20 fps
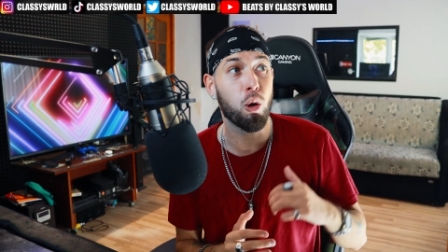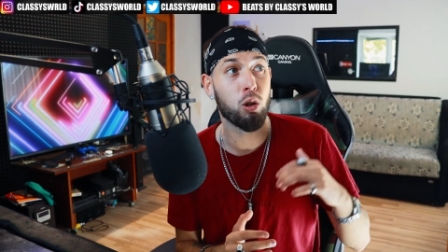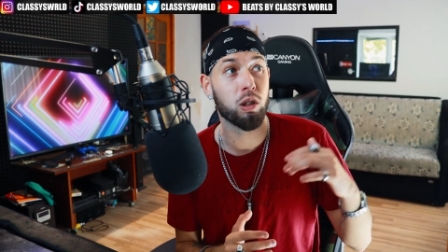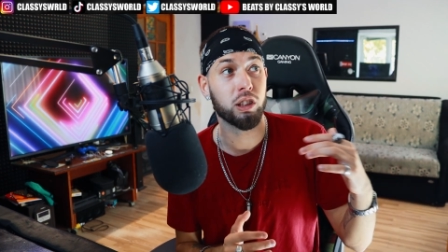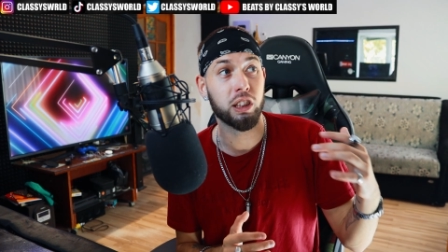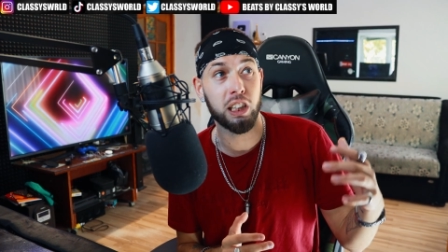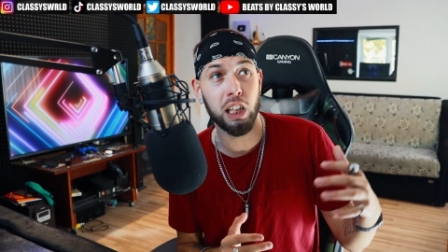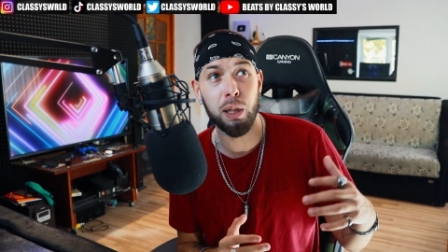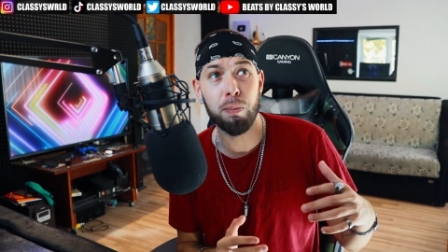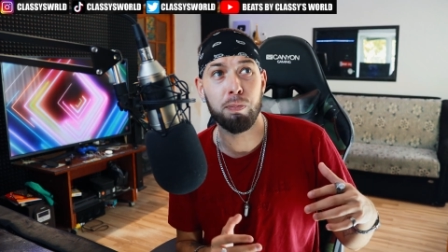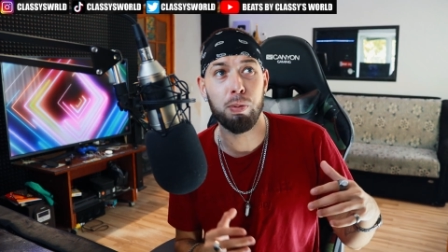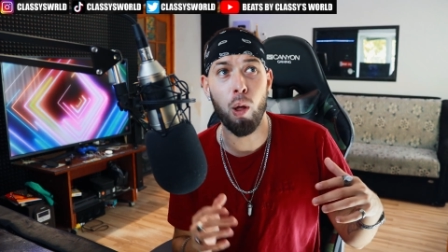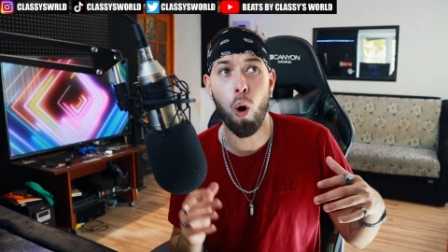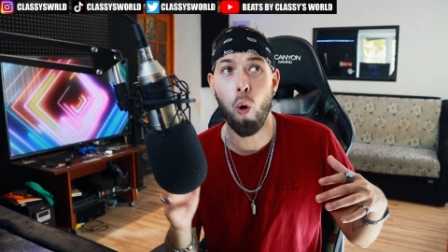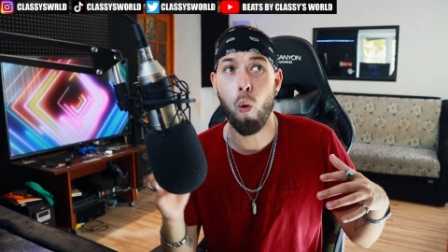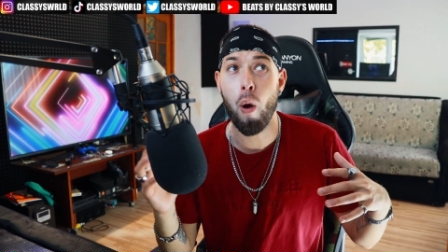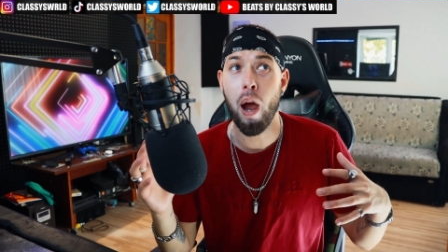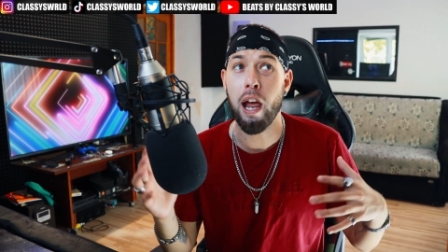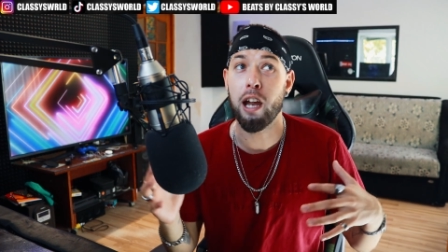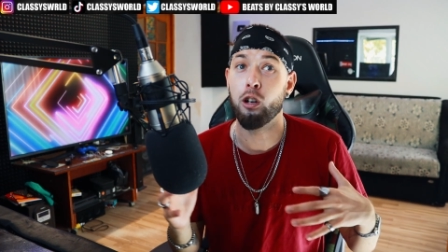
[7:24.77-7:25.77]
or
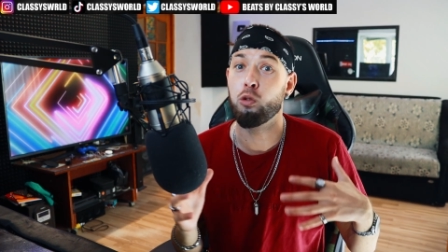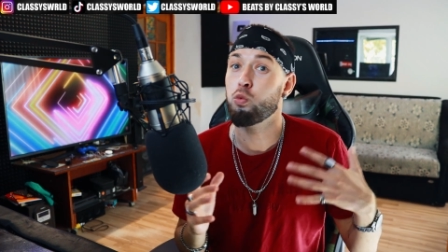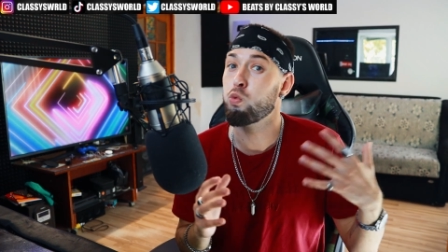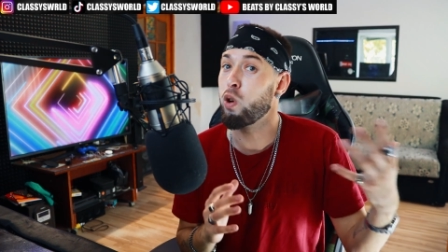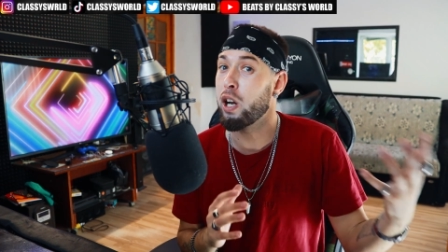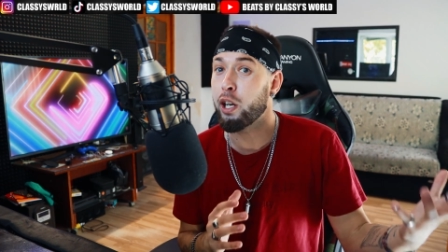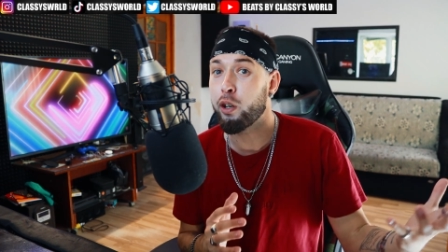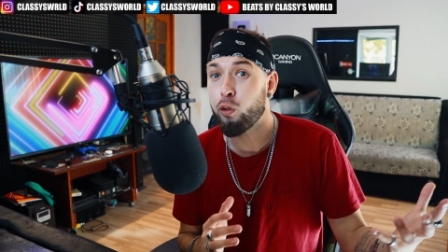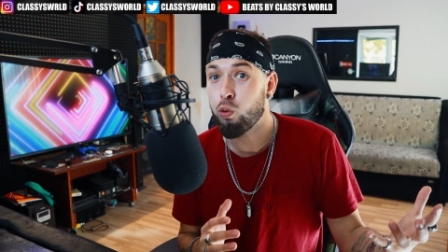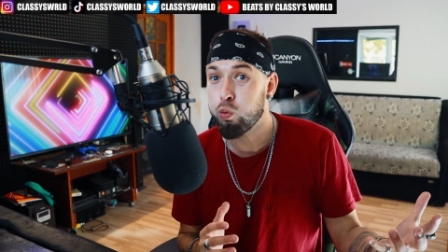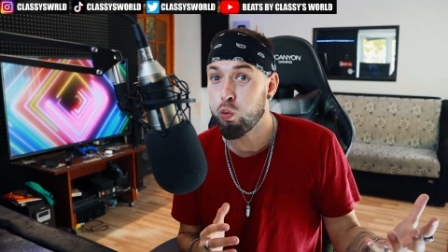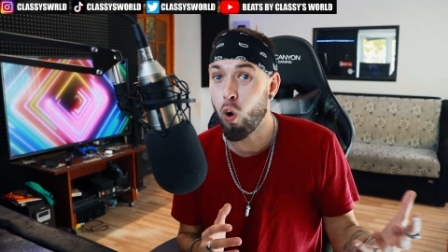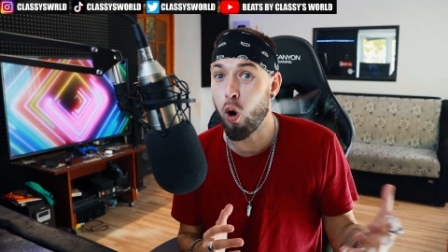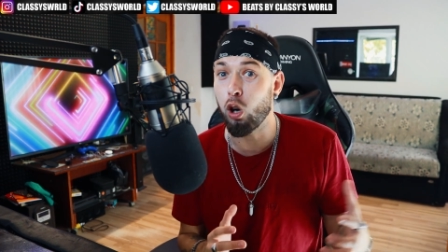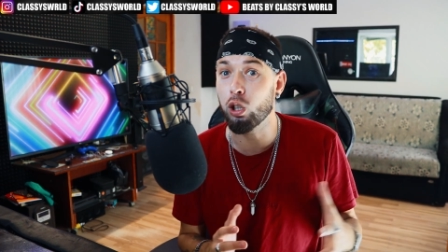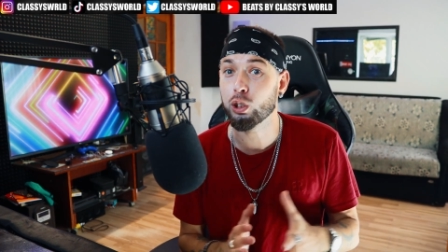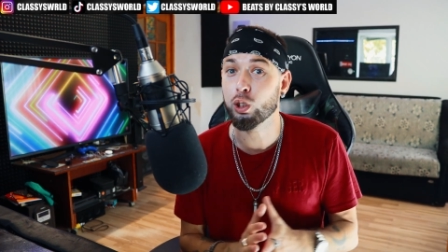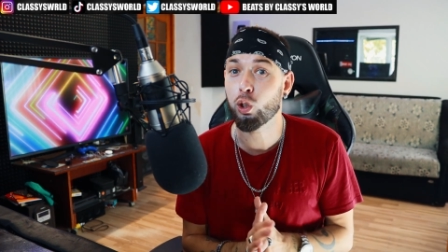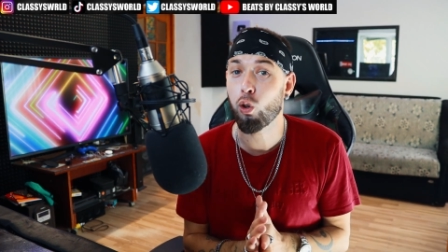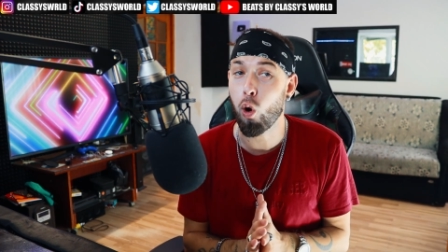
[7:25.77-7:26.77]
Diplo and Rick
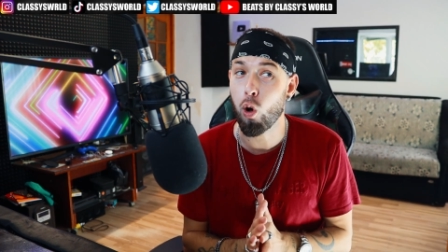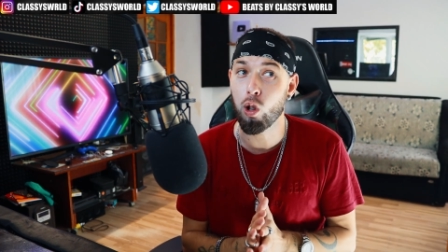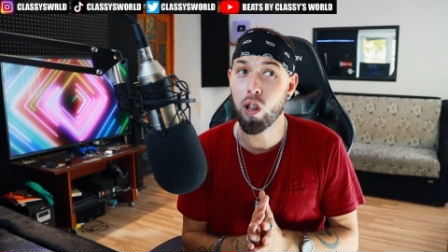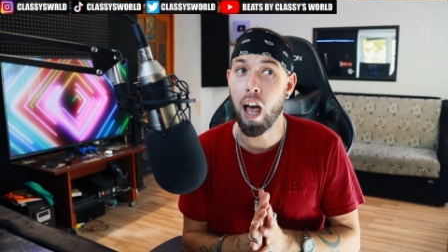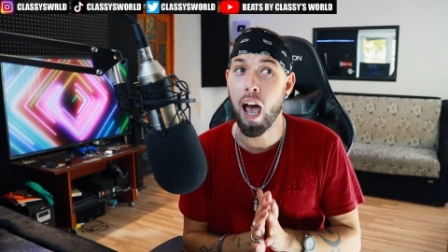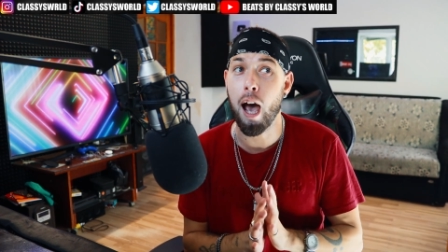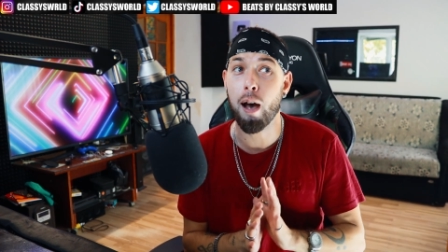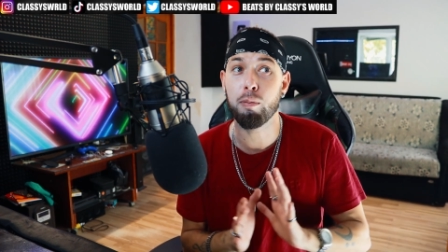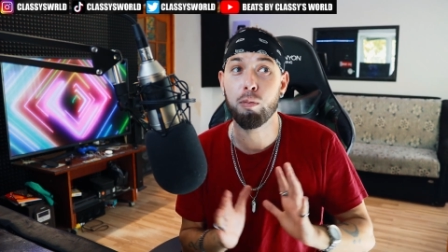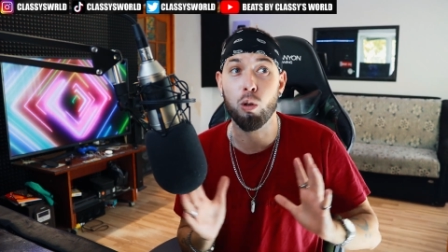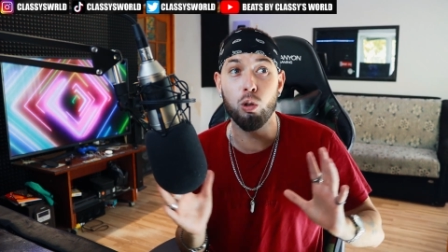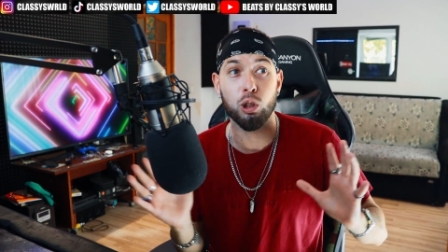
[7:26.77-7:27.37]
Ross collabed,